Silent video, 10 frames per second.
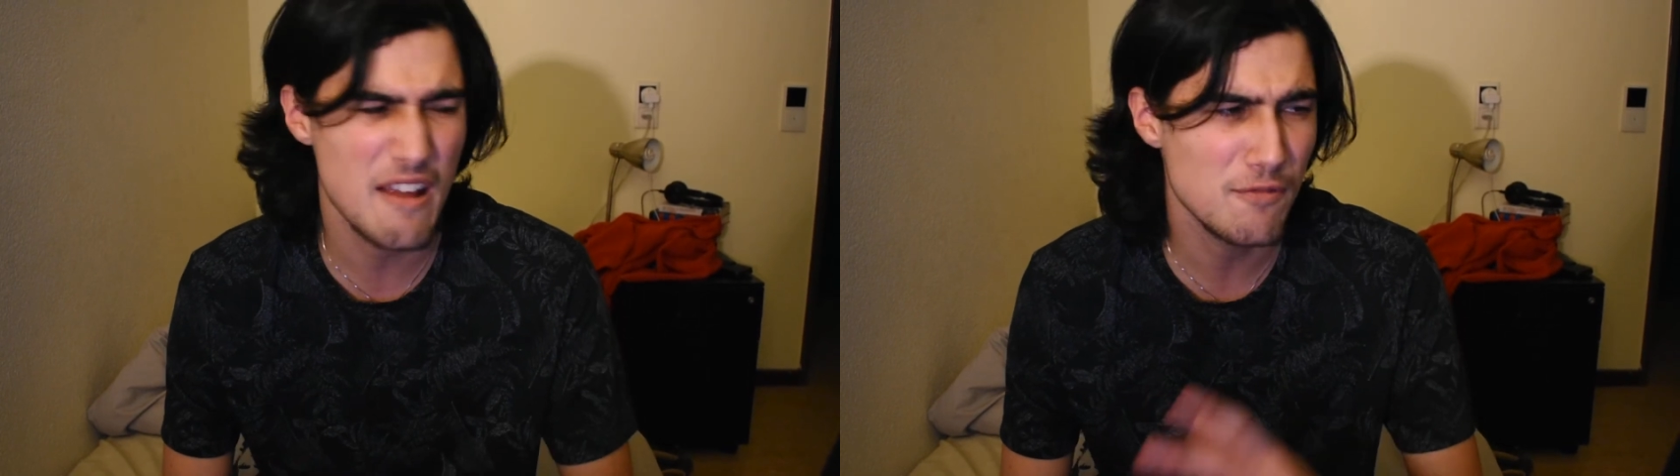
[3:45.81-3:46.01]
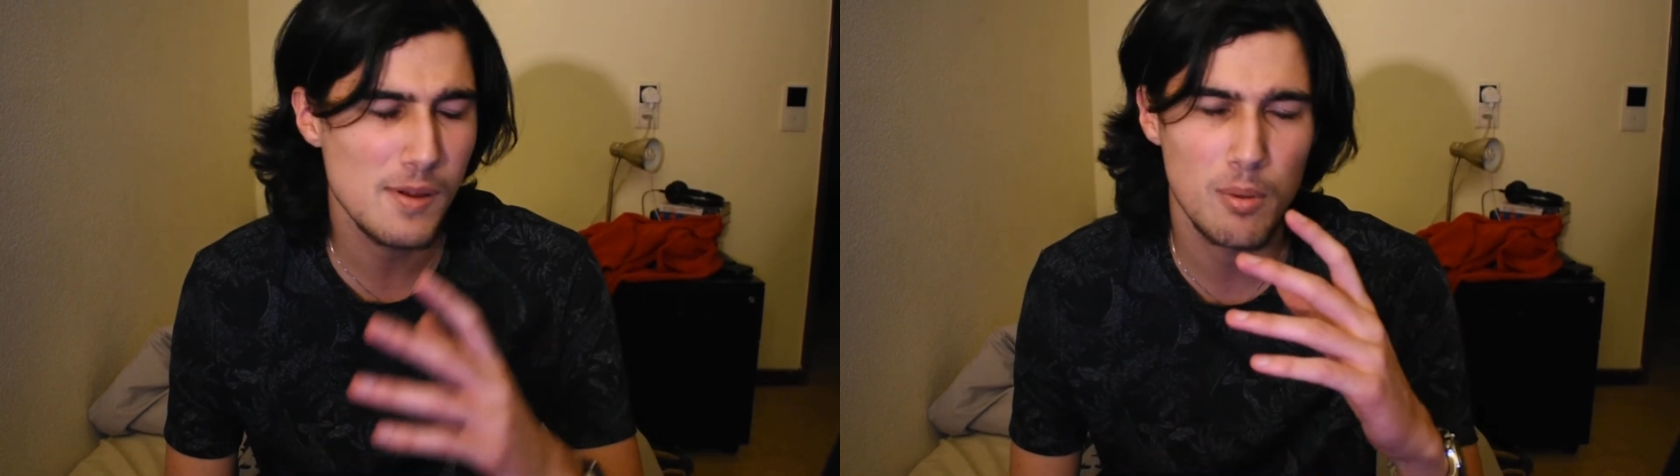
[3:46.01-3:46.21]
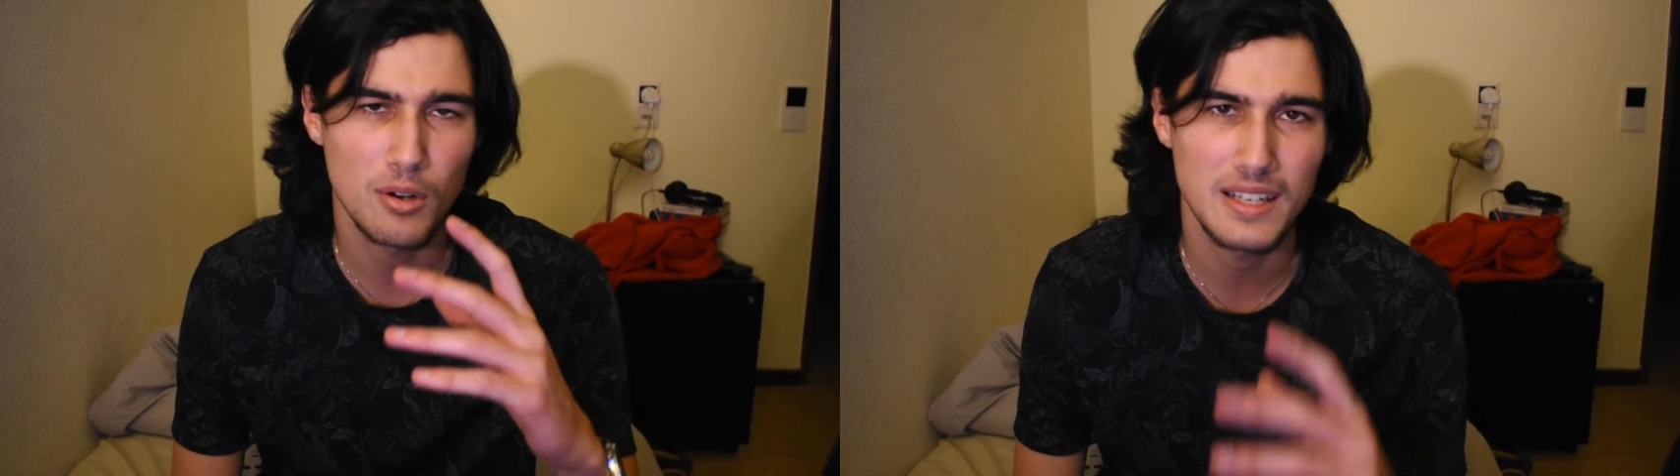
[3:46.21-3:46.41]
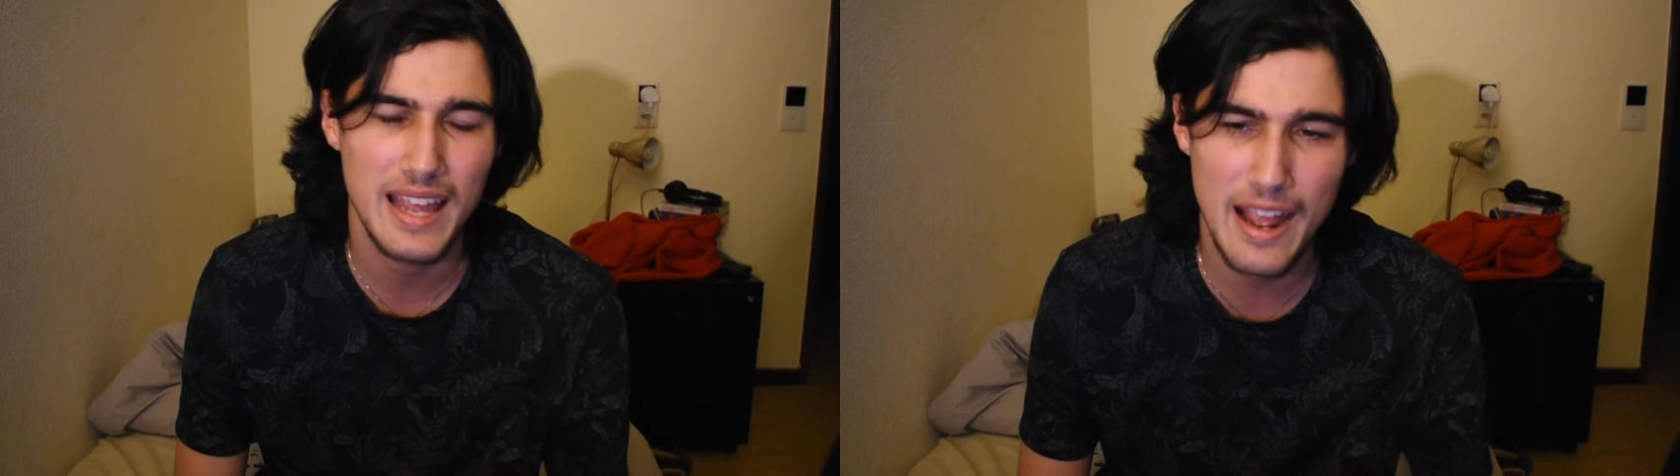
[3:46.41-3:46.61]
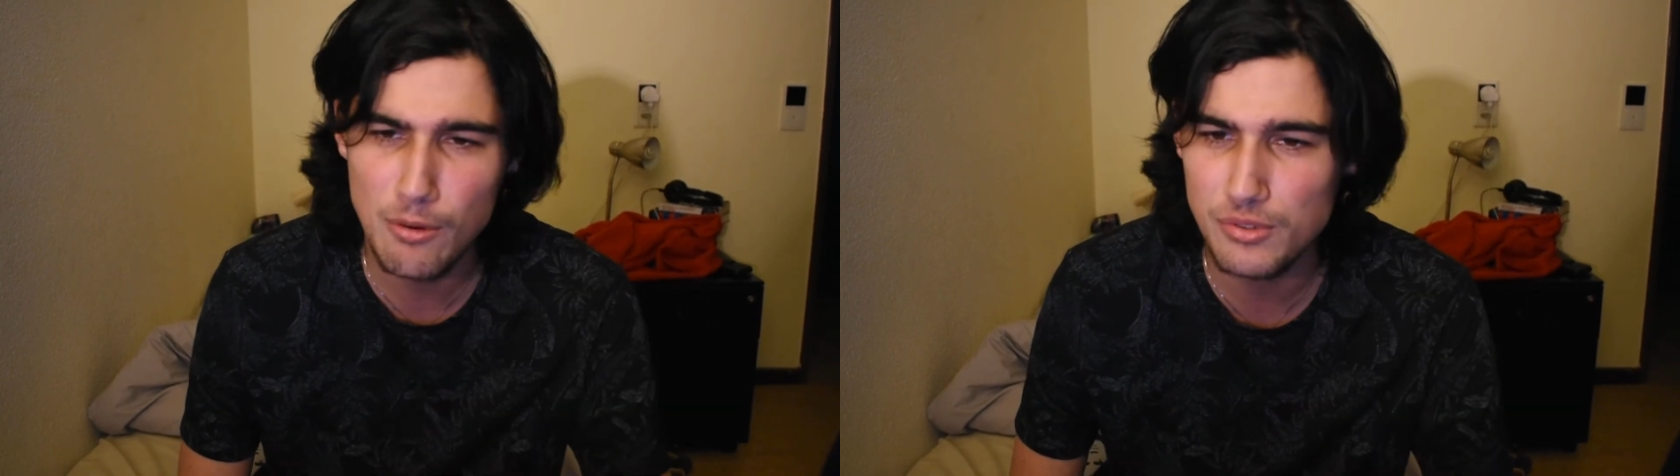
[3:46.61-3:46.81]

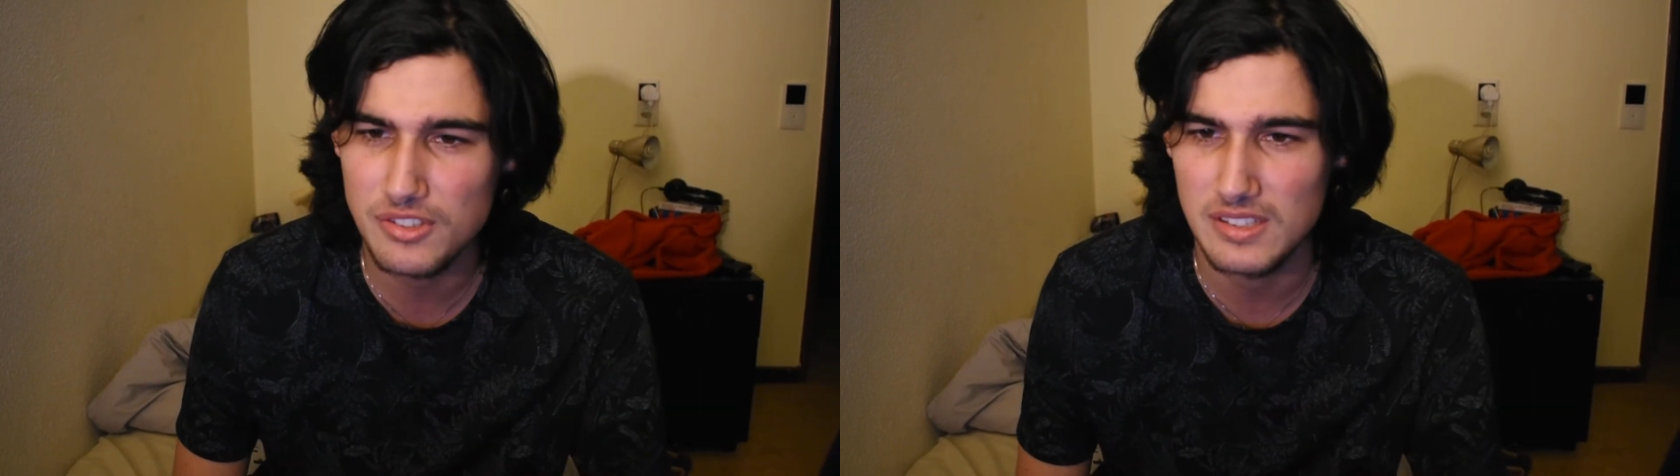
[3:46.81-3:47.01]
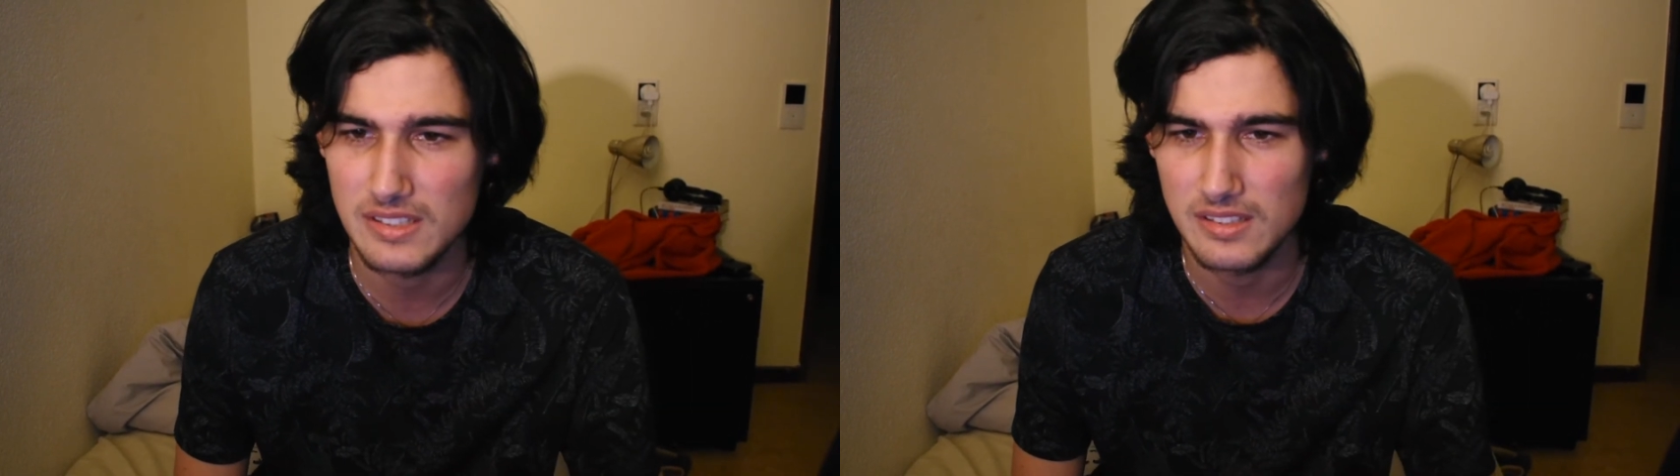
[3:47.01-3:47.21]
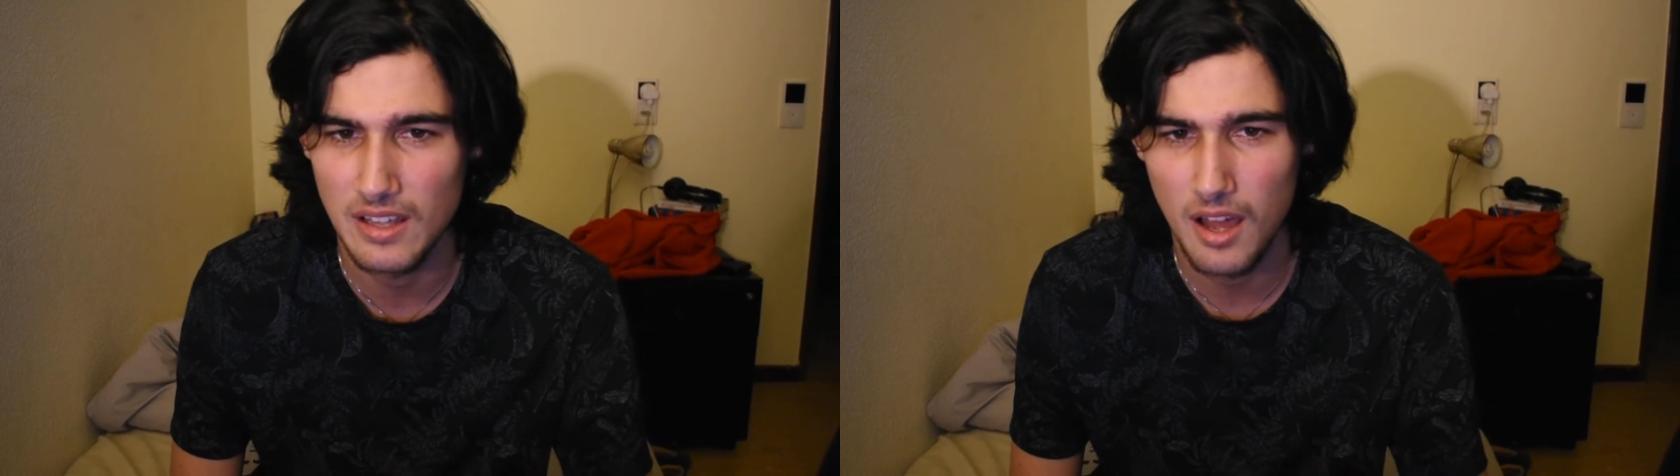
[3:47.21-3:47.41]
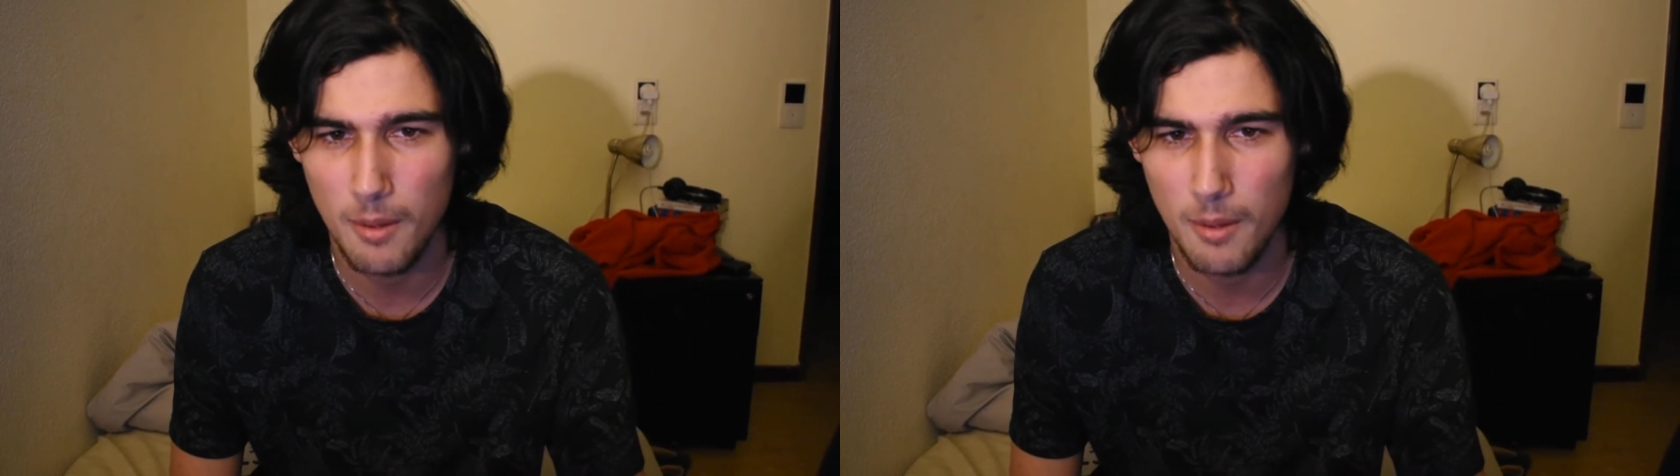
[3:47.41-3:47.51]
everybody else's